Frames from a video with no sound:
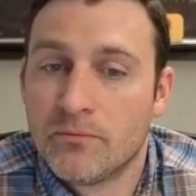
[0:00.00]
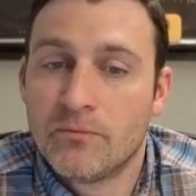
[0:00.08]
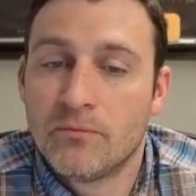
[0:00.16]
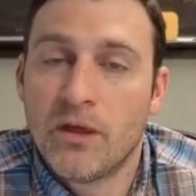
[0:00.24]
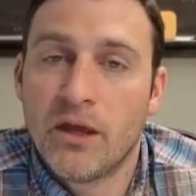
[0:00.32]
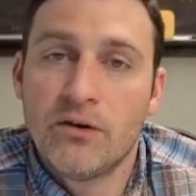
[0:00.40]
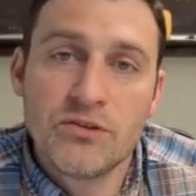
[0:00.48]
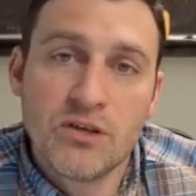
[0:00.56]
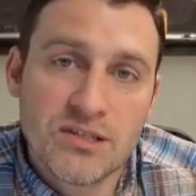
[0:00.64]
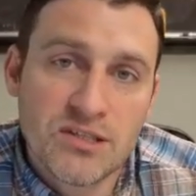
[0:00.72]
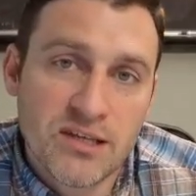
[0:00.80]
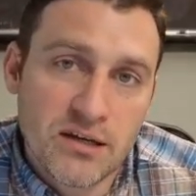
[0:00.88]
Here's a
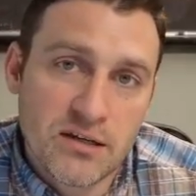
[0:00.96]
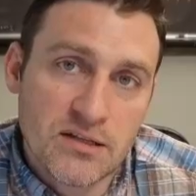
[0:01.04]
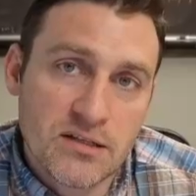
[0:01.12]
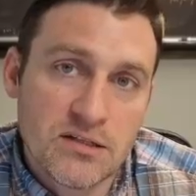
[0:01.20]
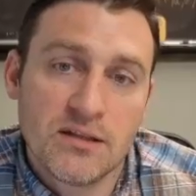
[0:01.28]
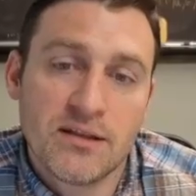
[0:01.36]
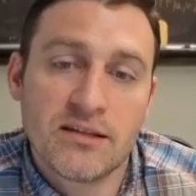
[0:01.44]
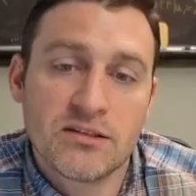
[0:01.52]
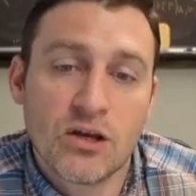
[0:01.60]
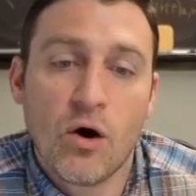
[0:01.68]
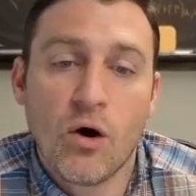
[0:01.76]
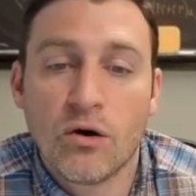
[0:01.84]
sentence that's
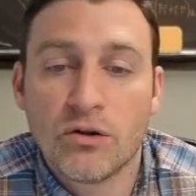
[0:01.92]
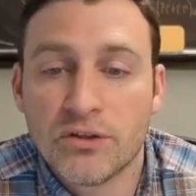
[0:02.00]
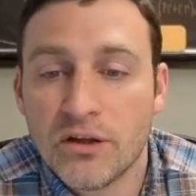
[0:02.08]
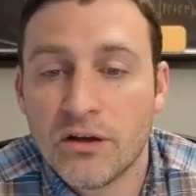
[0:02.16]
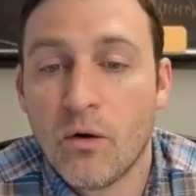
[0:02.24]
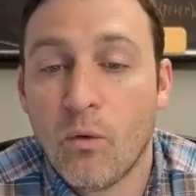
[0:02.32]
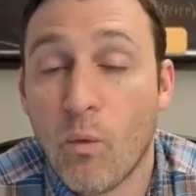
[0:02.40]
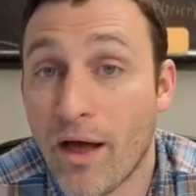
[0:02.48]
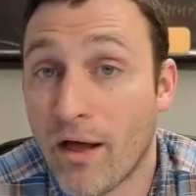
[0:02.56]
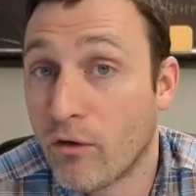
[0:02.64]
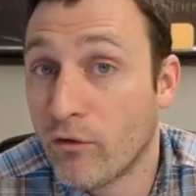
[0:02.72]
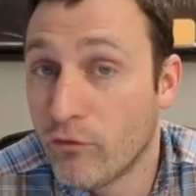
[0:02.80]
called
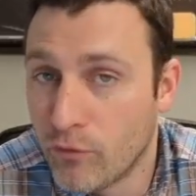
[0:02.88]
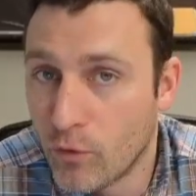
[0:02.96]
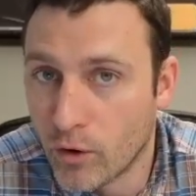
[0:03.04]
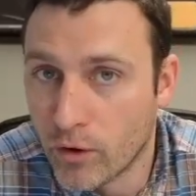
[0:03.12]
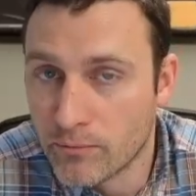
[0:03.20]
well-formed,